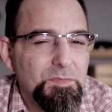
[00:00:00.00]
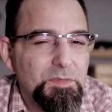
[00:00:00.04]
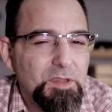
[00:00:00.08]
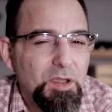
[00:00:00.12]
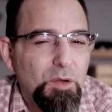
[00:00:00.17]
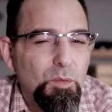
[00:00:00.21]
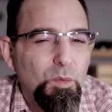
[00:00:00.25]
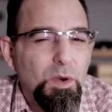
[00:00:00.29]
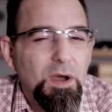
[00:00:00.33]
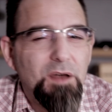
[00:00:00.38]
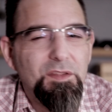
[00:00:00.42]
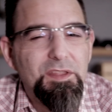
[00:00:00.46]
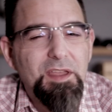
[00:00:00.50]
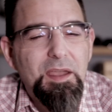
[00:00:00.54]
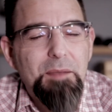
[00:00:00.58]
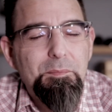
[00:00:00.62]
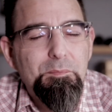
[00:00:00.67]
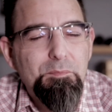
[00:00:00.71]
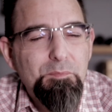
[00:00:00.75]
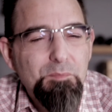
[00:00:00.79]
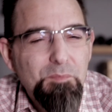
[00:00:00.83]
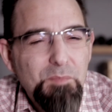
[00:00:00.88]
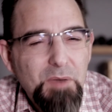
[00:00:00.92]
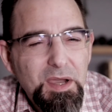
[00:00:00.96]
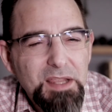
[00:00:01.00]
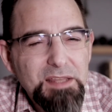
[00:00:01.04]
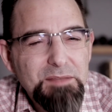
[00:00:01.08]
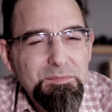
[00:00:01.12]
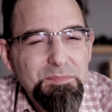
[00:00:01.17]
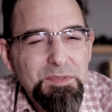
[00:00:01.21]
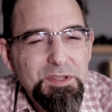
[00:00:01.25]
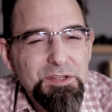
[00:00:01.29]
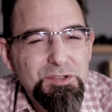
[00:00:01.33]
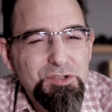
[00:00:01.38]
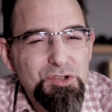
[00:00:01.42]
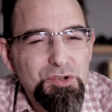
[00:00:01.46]
while that
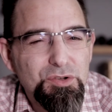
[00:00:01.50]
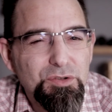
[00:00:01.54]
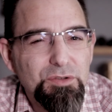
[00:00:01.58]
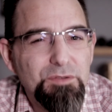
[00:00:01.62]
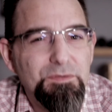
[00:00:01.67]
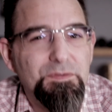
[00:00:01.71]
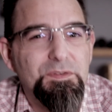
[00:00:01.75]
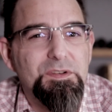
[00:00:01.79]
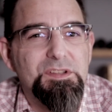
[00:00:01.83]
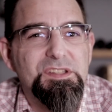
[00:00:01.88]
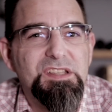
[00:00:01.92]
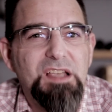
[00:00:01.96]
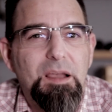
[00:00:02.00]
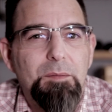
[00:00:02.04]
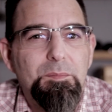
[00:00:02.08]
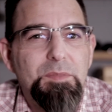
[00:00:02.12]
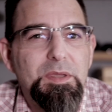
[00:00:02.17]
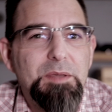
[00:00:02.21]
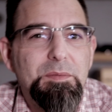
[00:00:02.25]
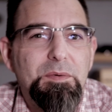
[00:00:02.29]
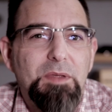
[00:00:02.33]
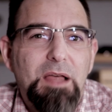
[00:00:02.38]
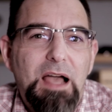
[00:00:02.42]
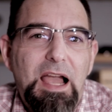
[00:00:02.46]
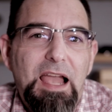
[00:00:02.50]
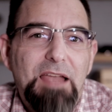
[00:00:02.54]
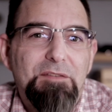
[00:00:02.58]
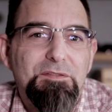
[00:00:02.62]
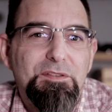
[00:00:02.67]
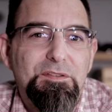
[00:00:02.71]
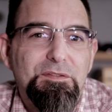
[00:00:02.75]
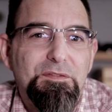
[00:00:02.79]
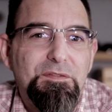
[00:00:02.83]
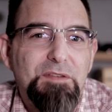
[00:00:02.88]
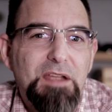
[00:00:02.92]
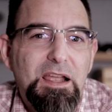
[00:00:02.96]
might be true for some people, I
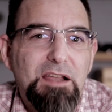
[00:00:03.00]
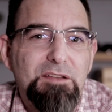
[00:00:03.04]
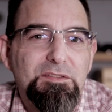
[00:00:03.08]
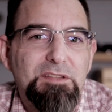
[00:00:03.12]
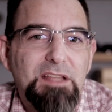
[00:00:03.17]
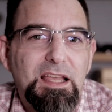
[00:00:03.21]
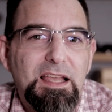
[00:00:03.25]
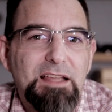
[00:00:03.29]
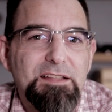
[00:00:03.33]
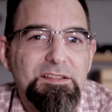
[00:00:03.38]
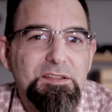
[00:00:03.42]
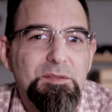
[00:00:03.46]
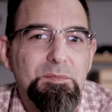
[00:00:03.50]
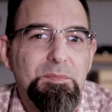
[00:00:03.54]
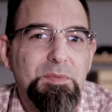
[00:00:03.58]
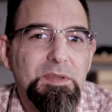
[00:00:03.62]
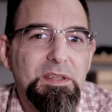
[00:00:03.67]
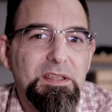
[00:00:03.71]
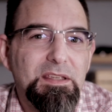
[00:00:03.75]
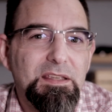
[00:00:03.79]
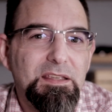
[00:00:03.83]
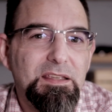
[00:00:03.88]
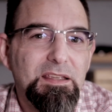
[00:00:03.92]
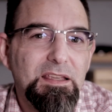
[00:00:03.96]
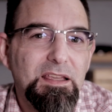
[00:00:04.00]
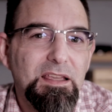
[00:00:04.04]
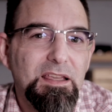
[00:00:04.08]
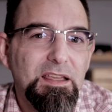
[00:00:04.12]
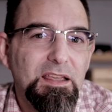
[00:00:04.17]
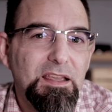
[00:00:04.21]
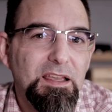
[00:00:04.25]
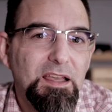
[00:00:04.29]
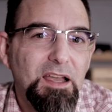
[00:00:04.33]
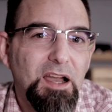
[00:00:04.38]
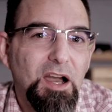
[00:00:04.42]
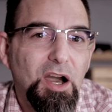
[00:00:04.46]
haven't found that to be
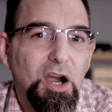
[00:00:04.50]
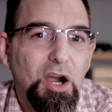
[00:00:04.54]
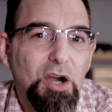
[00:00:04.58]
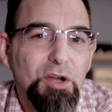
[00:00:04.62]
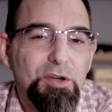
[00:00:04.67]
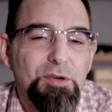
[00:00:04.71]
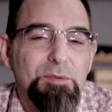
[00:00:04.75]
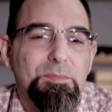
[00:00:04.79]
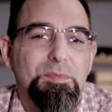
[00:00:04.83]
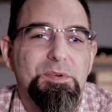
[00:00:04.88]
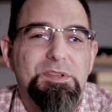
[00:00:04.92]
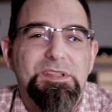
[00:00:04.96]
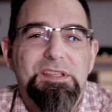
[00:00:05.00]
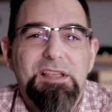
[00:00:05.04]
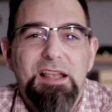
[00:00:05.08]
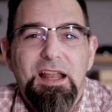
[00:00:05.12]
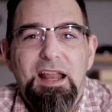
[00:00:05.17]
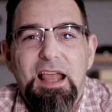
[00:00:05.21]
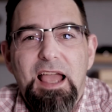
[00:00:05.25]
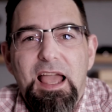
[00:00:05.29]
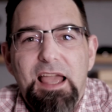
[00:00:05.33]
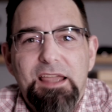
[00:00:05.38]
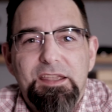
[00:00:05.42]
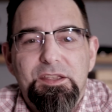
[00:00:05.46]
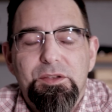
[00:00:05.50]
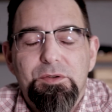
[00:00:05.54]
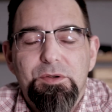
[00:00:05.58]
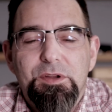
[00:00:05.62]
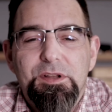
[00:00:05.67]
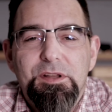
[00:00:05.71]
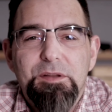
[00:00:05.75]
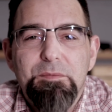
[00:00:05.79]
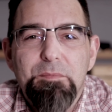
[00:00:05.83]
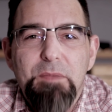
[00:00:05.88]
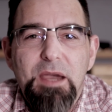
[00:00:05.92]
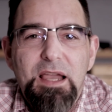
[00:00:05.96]
100%
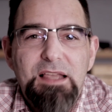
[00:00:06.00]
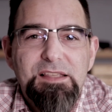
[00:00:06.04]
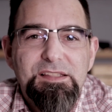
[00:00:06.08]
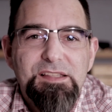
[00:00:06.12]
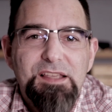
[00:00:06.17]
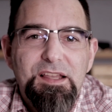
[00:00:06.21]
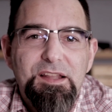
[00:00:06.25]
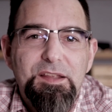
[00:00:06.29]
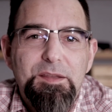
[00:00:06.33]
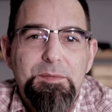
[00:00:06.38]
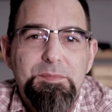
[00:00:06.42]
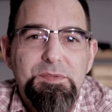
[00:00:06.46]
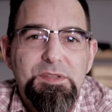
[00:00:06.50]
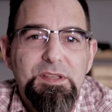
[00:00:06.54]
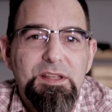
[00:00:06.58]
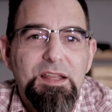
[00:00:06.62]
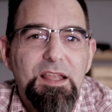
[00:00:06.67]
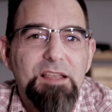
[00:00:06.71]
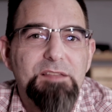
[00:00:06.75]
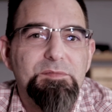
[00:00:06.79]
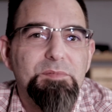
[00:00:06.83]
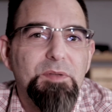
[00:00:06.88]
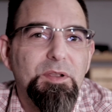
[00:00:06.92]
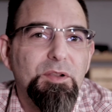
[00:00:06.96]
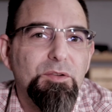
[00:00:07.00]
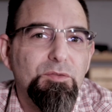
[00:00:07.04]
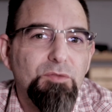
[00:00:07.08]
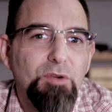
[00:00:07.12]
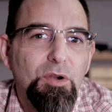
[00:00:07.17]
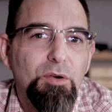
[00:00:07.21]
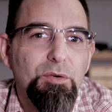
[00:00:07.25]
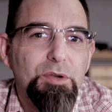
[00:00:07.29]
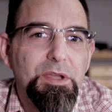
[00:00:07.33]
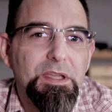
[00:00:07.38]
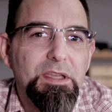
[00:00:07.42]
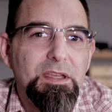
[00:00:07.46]
accurate in my setups. It has been
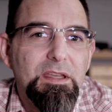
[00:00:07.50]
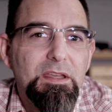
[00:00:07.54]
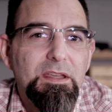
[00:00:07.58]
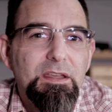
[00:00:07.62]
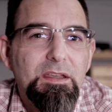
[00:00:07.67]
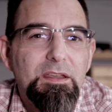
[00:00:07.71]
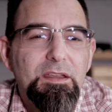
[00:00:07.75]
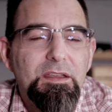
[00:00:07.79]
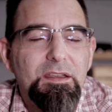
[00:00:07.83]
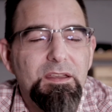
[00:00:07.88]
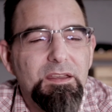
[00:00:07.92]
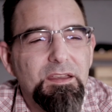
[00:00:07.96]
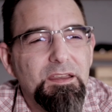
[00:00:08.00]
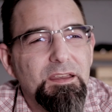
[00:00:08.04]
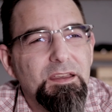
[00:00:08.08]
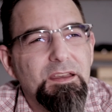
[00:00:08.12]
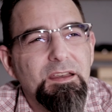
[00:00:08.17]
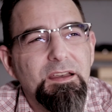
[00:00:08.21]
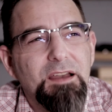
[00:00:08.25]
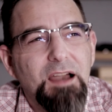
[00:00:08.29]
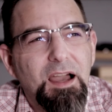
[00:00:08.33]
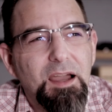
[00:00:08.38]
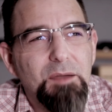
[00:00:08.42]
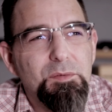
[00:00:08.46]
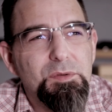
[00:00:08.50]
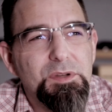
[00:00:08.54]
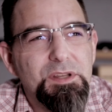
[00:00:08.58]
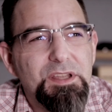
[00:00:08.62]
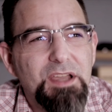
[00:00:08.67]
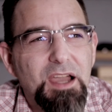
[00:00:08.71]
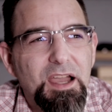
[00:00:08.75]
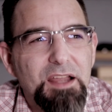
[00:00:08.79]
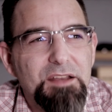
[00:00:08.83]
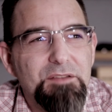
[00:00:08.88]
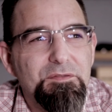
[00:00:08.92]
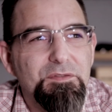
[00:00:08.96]
growing. I would
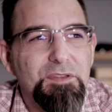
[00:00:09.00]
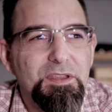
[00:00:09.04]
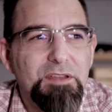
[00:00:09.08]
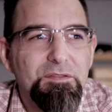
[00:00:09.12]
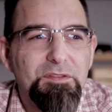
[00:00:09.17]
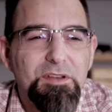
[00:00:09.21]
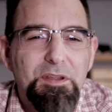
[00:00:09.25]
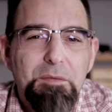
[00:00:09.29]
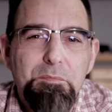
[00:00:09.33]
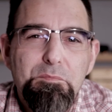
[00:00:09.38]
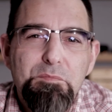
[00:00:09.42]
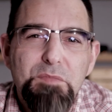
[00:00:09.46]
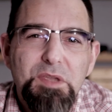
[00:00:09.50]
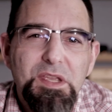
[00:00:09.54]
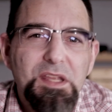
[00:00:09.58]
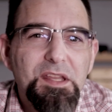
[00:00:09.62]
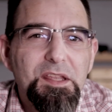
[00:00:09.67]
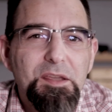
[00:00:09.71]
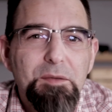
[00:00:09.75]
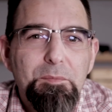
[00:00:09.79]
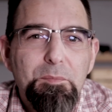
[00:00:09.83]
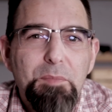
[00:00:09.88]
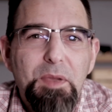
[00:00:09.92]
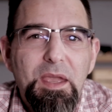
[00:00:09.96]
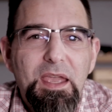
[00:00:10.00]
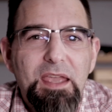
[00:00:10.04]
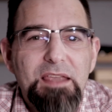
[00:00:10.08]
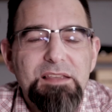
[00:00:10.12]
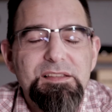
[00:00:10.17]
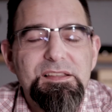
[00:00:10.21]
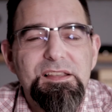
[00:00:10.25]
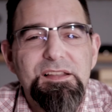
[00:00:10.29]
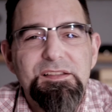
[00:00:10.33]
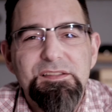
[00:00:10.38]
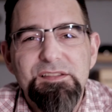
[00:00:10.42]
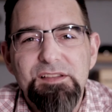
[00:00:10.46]
kind of give it a medium
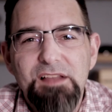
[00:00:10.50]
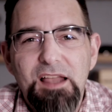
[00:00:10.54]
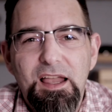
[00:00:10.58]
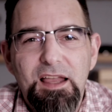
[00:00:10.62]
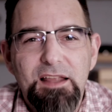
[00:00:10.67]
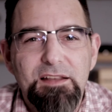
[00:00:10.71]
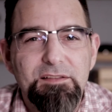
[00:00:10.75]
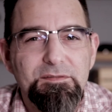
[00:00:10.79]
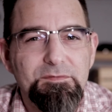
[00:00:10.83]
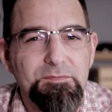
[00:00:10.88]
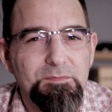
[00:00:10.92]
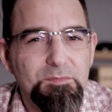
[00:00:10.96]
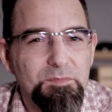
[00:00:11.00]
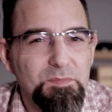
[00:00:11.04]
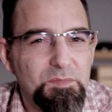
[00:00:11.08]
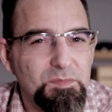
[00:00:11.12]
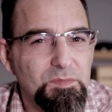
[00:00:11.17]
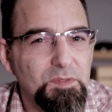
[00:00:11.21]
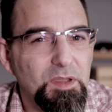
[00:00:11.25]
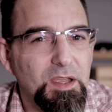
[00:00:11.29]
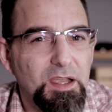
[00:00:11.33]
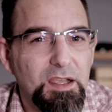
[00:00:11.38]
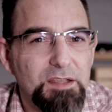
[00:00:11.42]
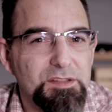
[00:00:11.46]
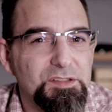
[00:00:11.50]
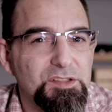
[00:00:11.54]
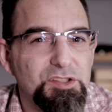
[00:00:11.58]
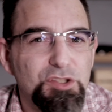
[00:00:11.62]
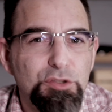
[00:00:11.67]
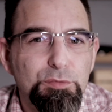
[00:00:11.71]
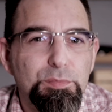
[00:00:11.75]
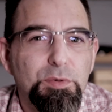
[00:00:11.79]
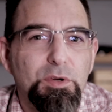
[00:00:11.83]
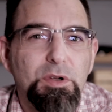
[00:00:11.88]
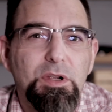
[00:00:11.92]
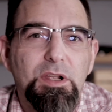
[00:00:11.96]
pace. It's not a
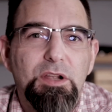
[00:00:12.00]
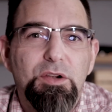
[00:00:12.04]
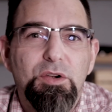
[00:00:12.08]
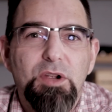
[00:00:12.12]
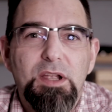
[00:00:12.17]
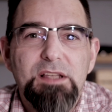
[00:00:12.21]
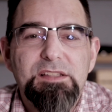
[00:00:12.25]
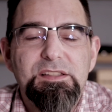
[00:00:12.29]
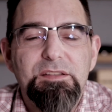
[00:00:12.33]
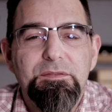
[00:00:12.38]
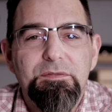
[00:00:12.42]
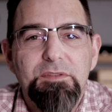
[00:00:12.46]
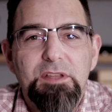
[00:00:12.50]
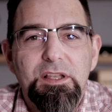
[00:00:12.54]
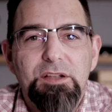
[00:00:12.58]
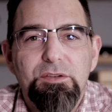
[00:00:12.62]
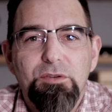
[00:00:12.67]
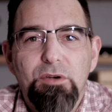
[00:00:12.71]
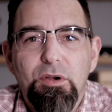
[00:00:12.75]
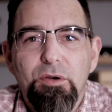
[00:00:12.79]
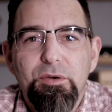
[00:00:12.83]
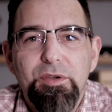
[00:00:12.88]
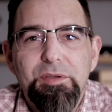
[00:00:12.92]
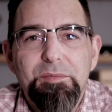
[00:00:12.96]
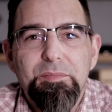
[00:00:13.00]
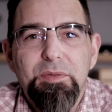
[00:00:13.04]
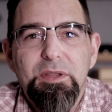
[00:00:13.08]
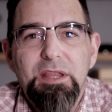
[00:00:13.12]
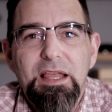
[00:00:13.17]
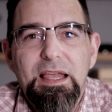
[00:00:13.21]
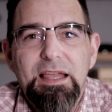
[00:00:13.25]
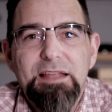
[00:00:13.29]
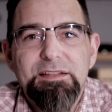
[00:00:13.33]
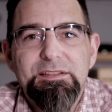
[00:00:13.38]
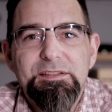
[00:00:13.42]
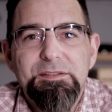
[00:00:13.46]
super aggressively growing
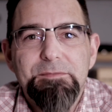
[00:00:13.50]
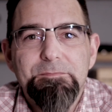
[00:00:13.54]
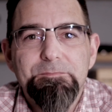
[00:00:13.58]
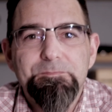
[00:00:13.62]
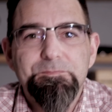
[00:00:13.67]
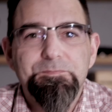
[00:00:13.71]
plant.